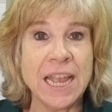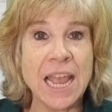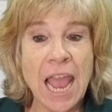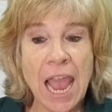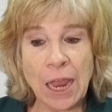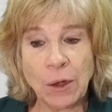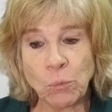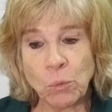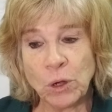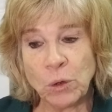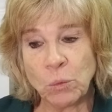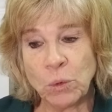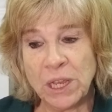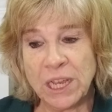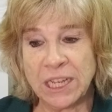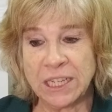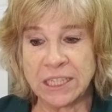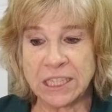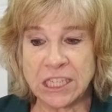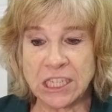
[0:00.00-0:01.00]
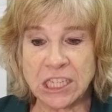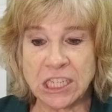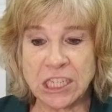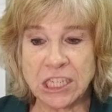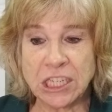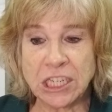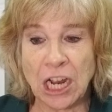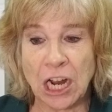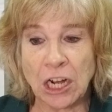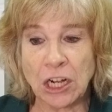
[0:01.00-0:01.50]
And when we can
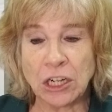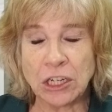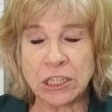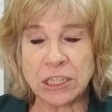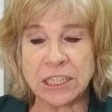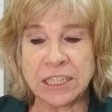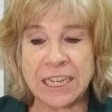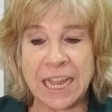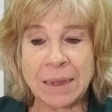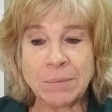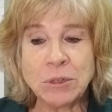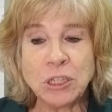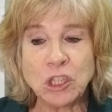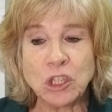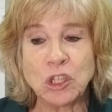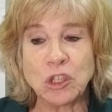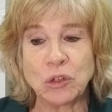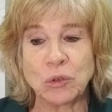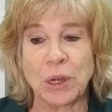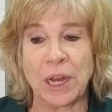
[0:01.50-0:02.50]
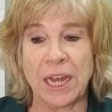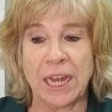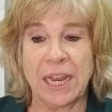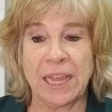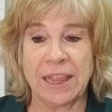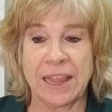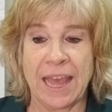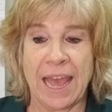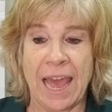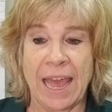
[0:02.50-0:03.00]
start
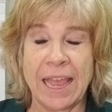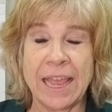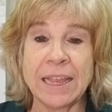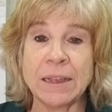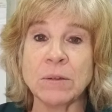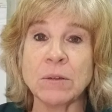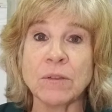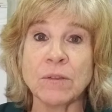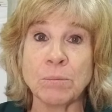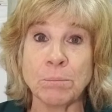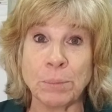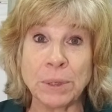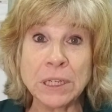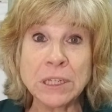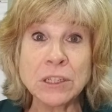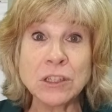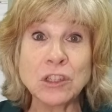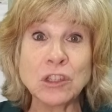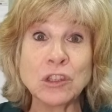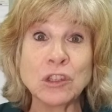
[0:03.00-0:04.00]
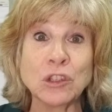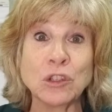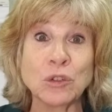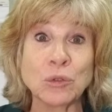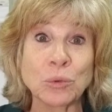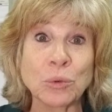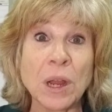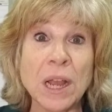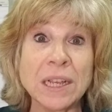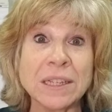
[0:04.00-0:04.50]
demonstrating that, it builds the
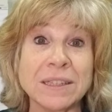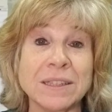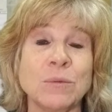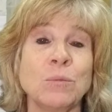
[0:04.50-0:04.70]
trust.